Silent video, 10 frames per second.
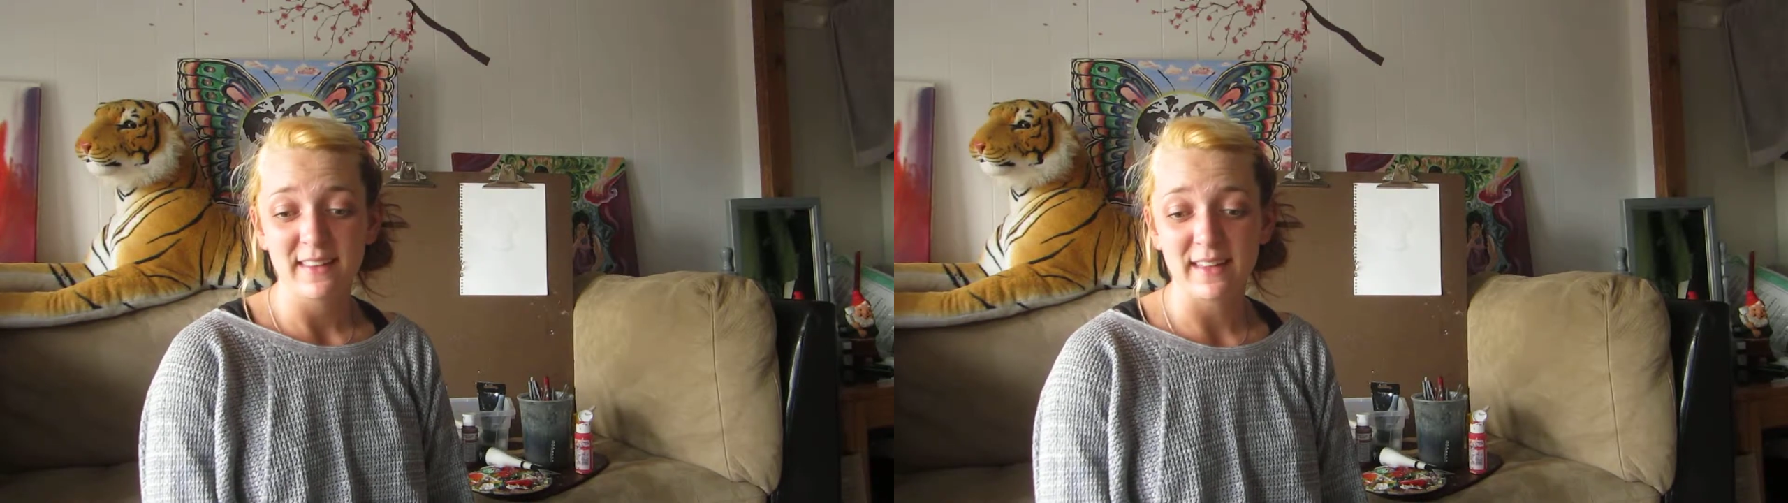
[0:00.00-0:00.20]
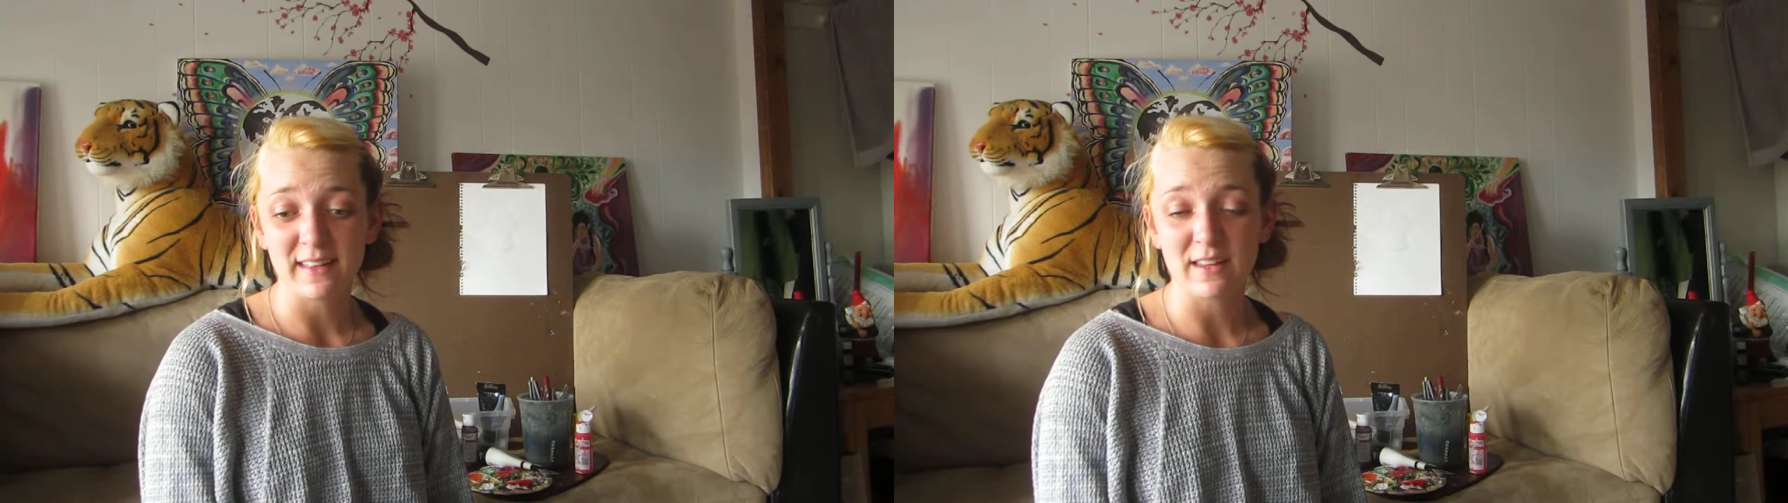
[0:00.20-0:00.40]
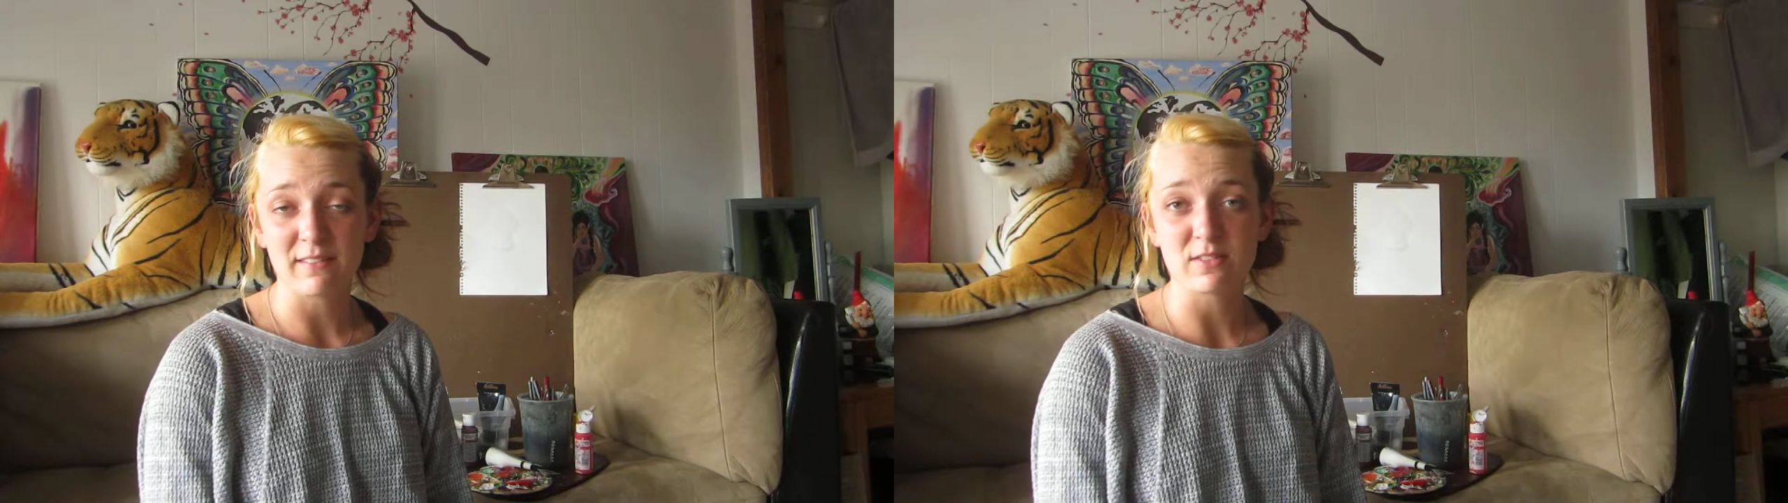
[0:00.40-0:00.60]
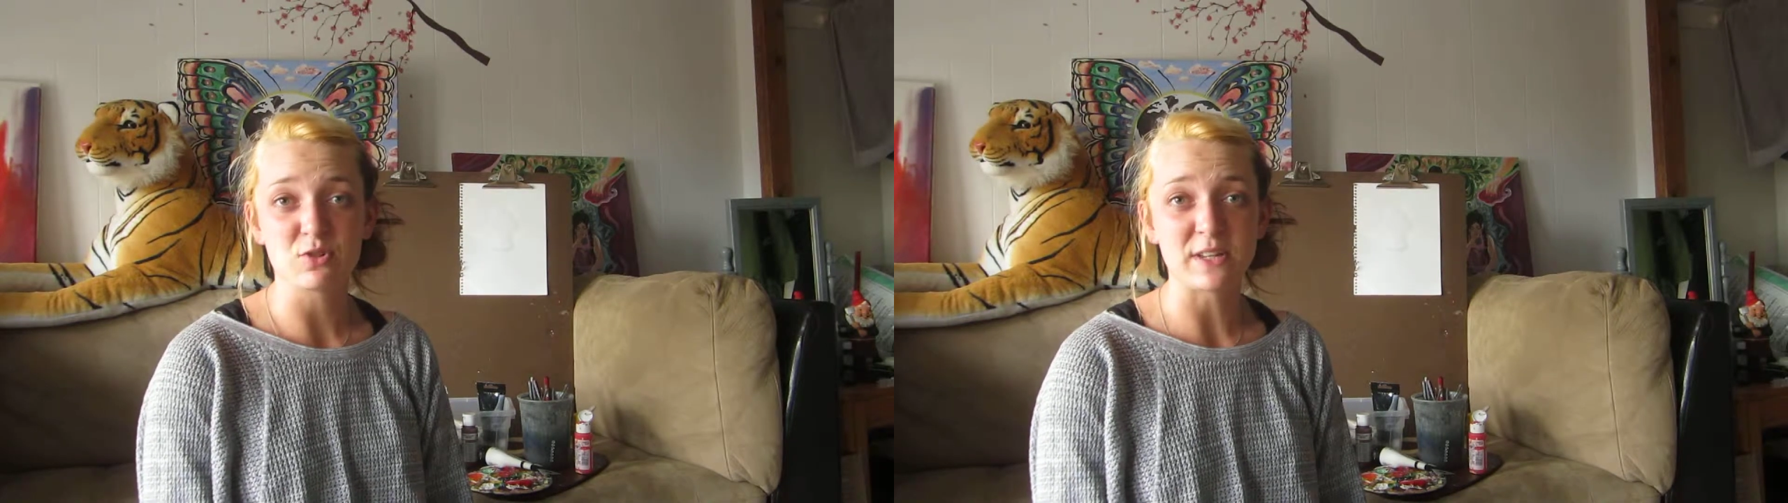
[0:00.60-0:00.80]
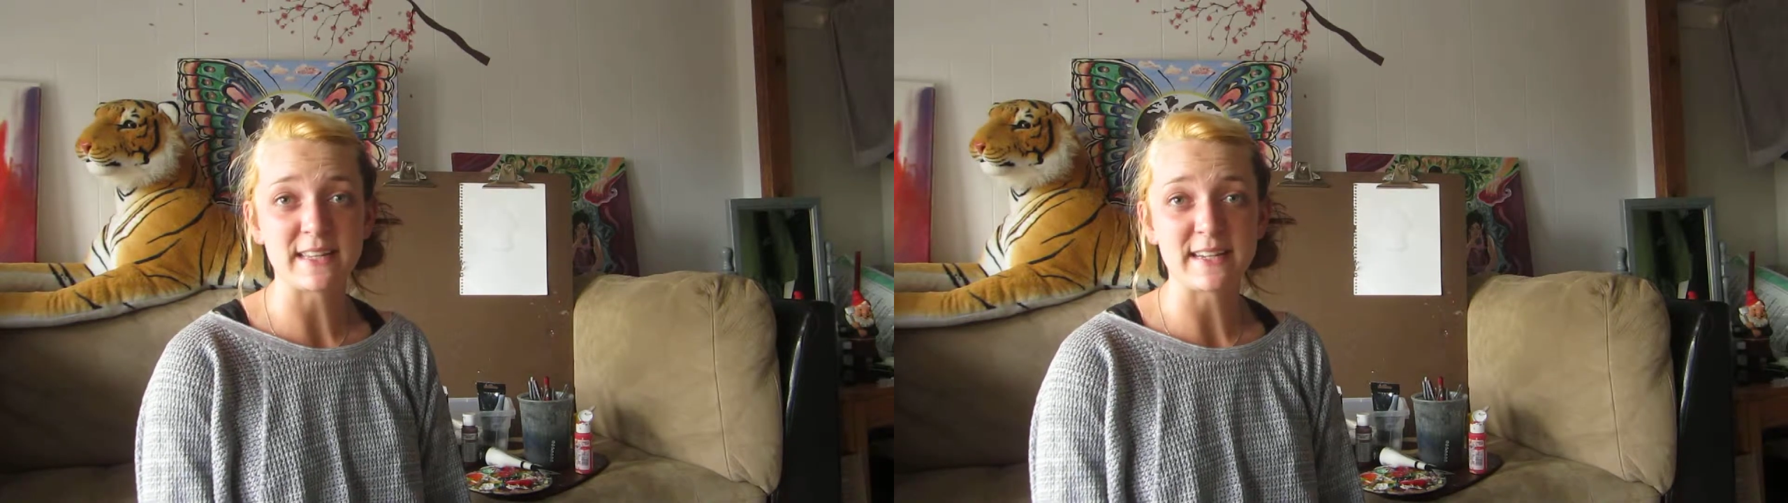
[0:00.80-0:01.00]
and you have a
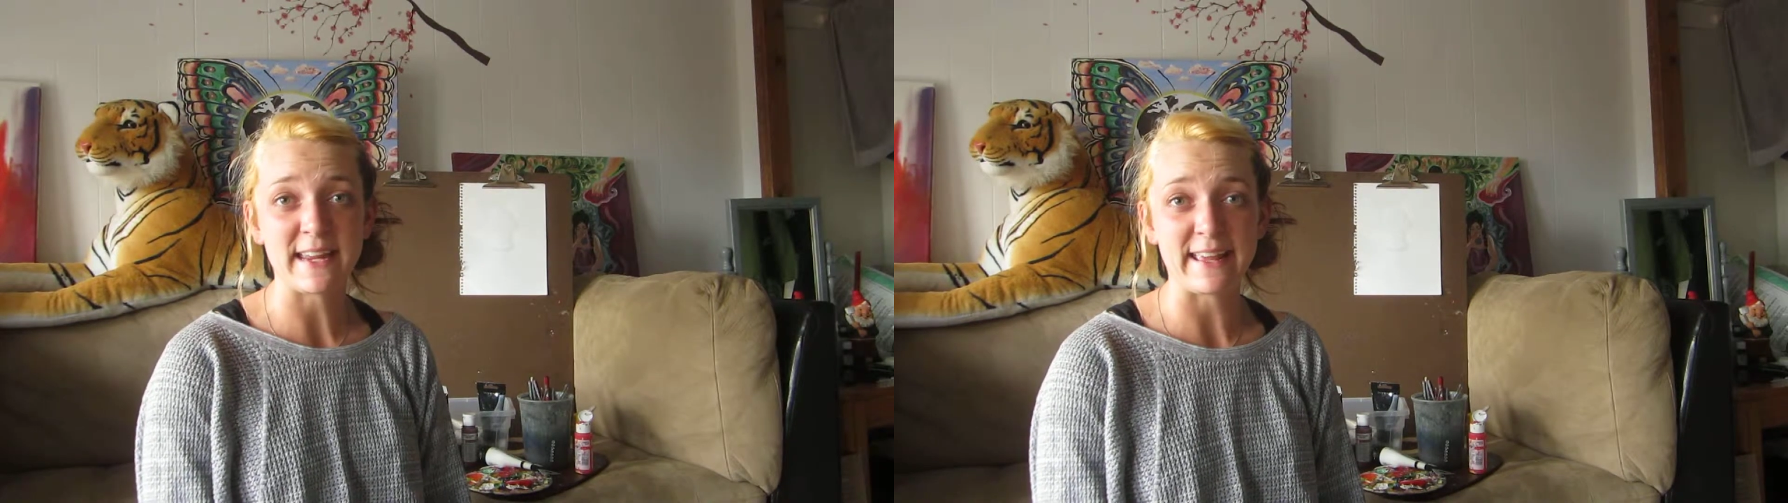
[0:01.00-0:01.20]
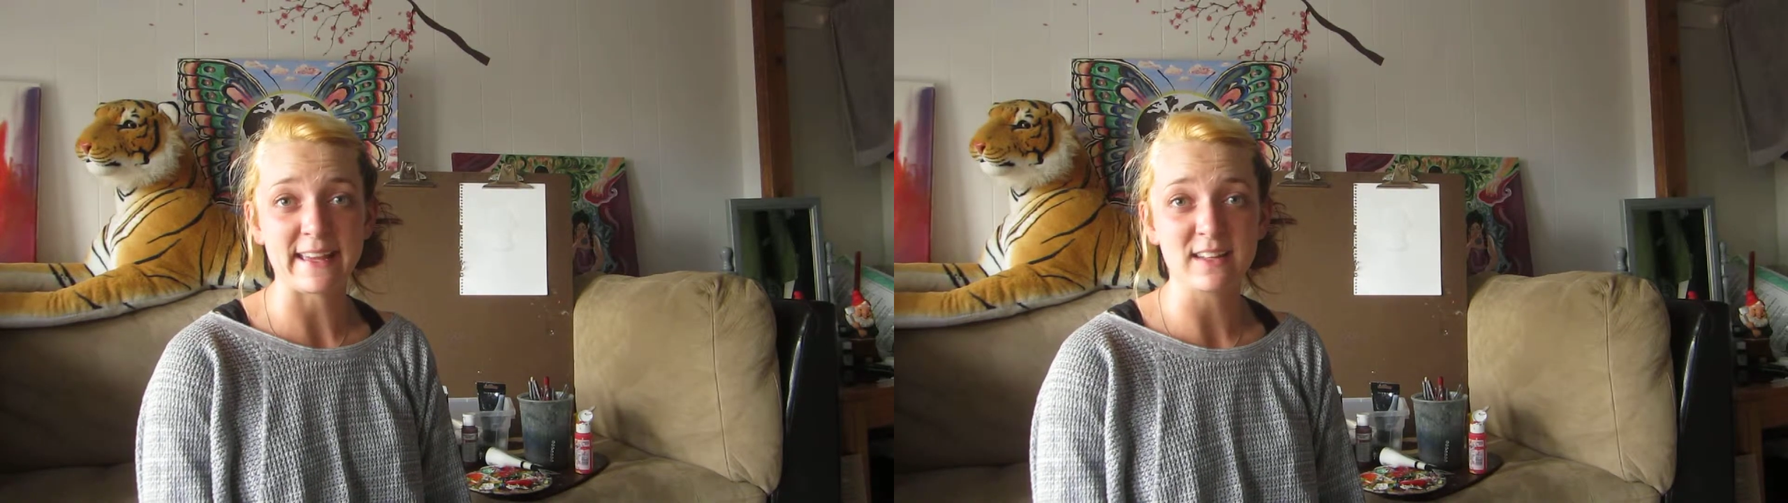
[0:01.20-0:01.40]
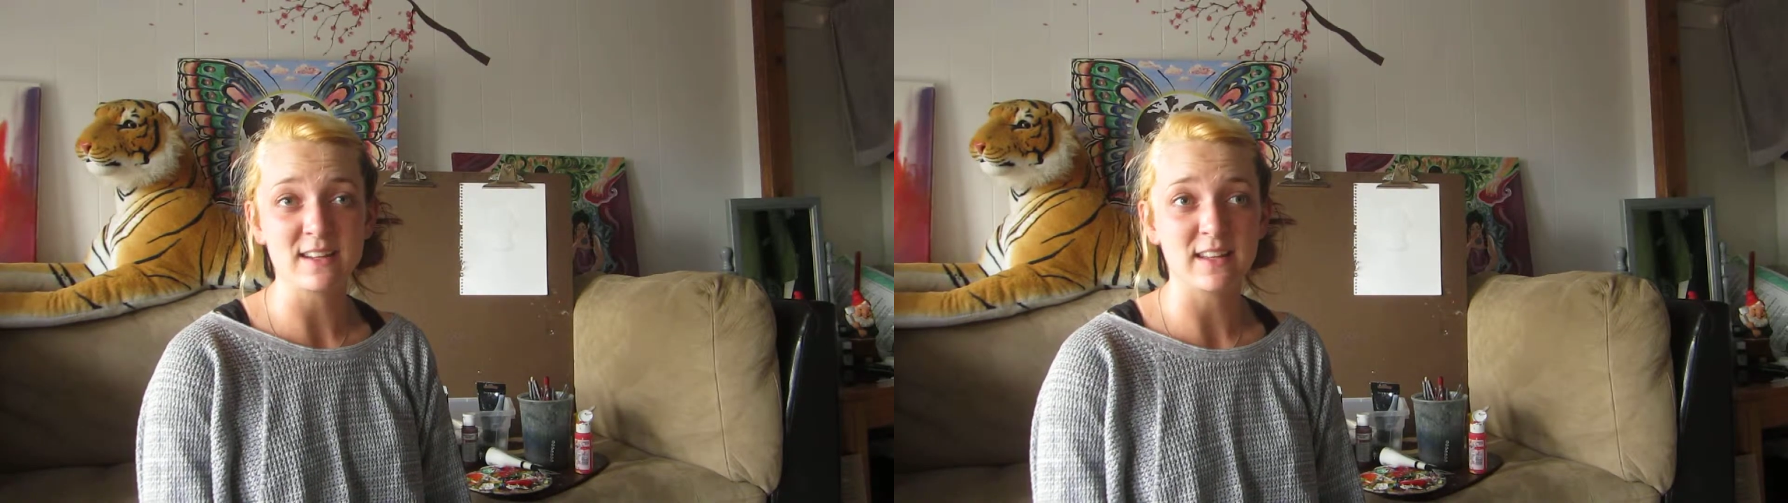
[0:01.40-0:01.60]
drink in hand